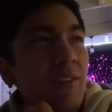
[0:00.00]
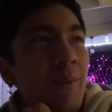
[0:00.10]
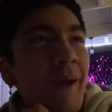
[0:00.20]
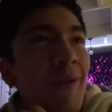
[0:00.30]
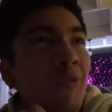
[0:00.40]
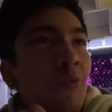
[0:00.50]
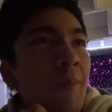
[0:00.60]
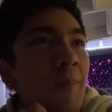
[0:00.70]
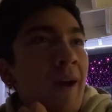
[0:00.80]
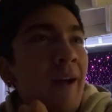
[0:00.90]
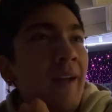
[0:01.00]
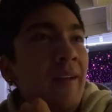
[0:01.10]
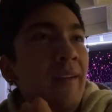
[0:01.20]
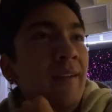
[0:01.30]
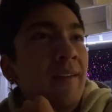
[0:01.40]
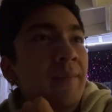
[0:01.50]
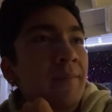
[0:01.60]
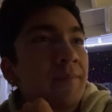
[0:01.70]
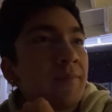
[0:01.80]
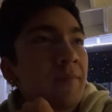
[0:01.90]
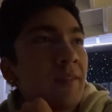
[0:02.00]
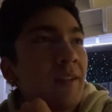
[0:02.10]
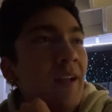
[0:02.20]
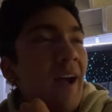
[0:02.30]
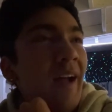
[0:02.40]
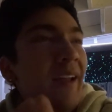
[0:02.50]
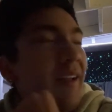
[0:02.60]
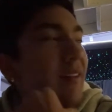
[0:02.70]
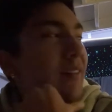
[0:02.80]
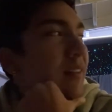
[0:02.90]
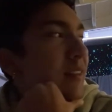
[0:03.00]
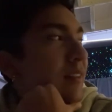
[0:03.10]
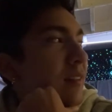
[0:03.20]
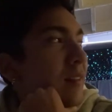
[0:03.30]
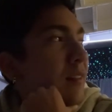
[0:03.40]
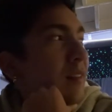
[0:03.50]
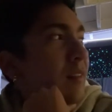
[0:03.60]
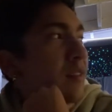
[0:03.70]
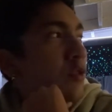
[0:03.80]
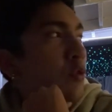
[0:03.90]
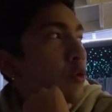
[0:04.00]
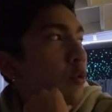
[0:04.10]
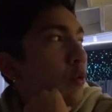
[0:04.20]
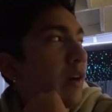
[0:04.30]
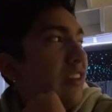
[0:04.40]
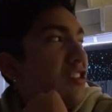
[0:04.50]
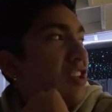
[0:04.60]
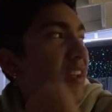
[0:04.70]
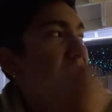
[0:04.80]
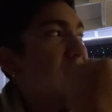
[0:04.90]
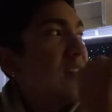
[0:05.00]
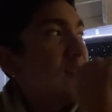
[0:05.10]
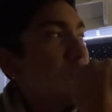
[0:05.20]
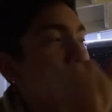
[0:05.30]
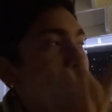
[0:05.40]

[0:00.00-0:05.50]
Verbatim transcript: some hours went by. I ate two uh, chicken,